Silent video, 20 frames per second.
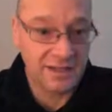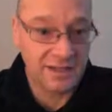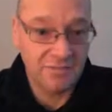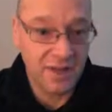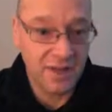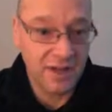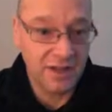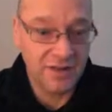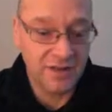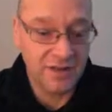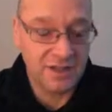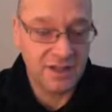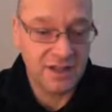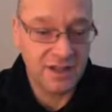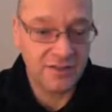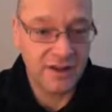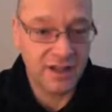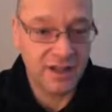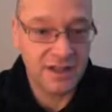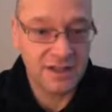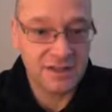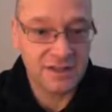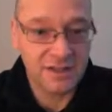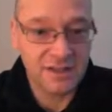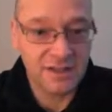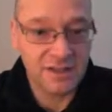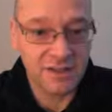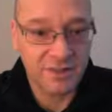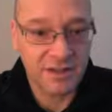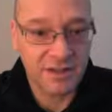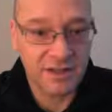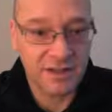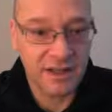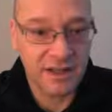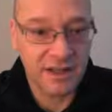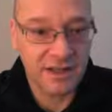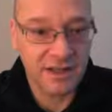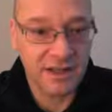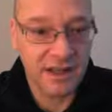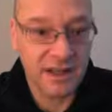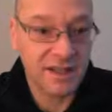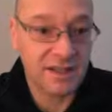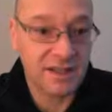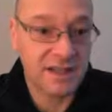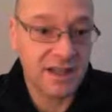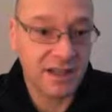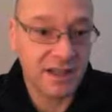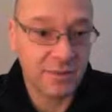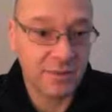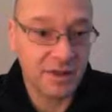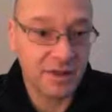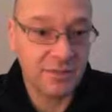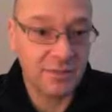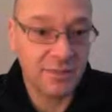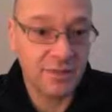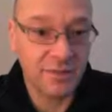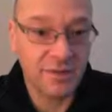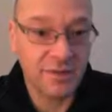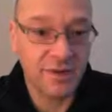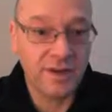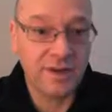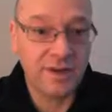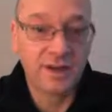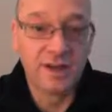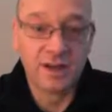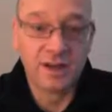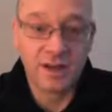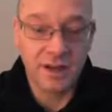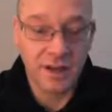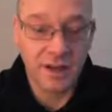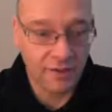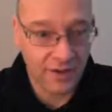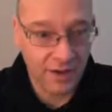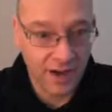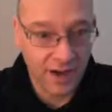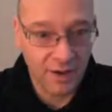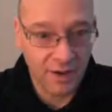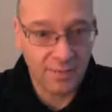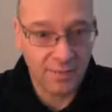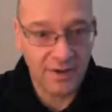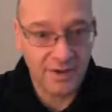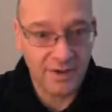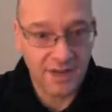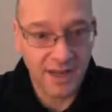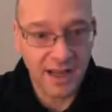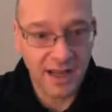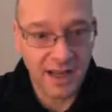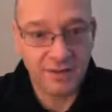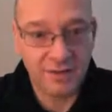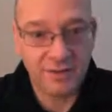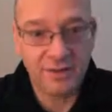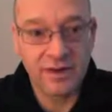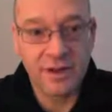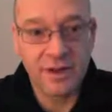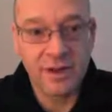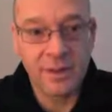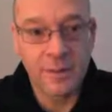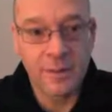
even its dividends to some extent, and its capital employed going up and down